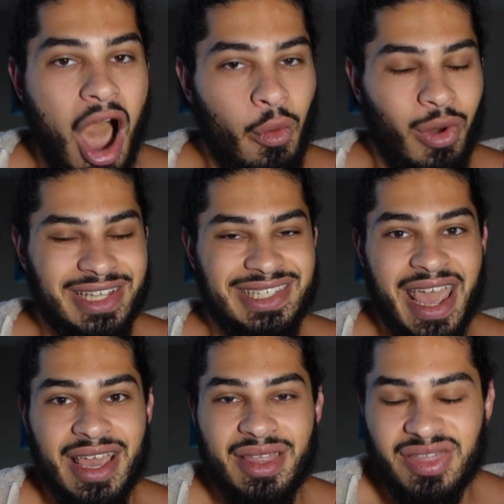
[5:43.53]
I want to
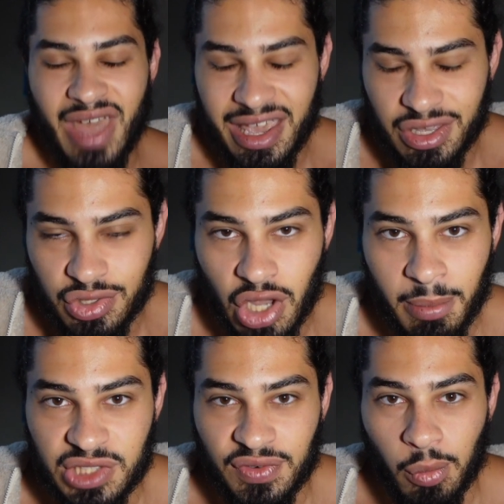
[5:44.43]
say thank you so
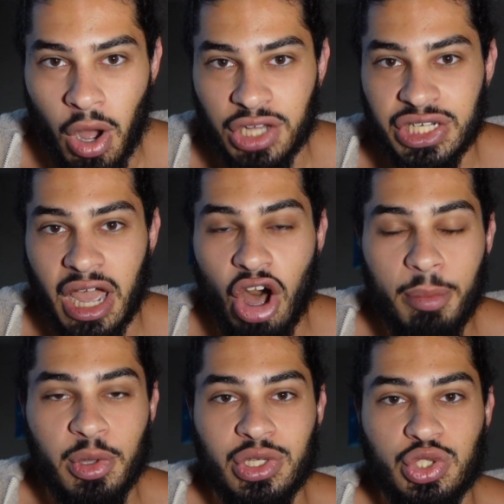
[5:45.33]
much for watching. I
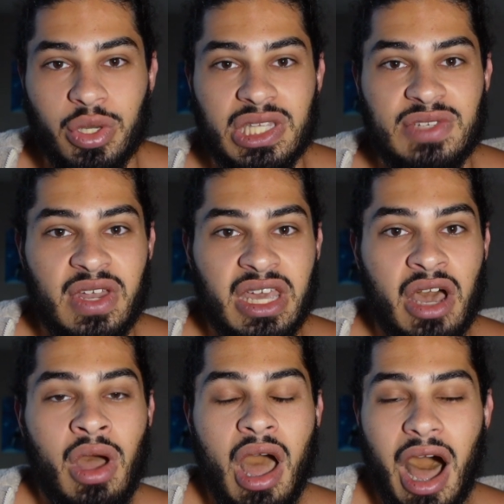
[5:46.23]
hope you enjoyed this
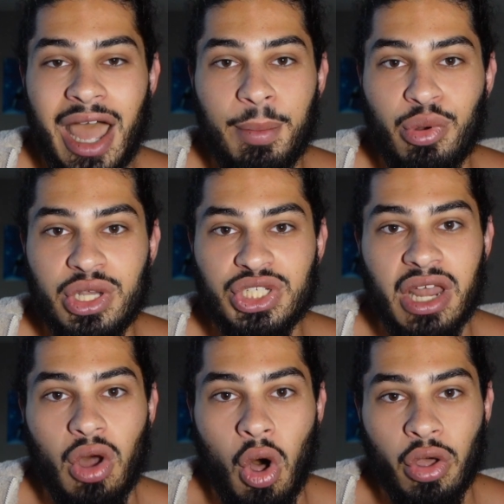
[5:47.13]
video. I
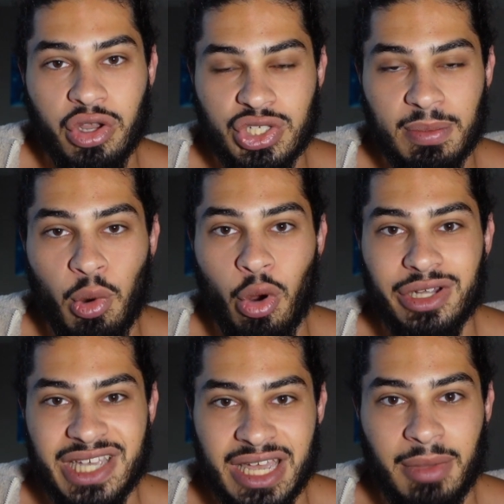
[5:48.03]
appreciate all your
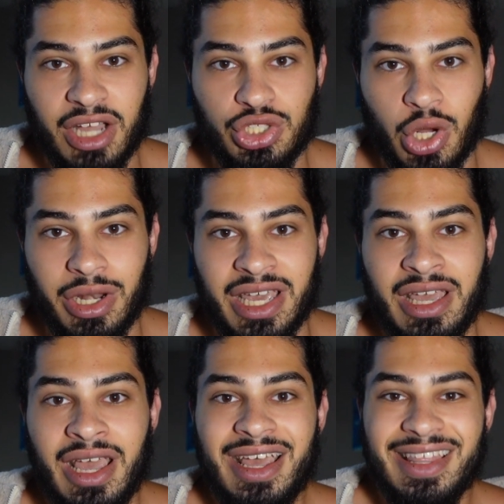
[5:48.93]
support in my journey.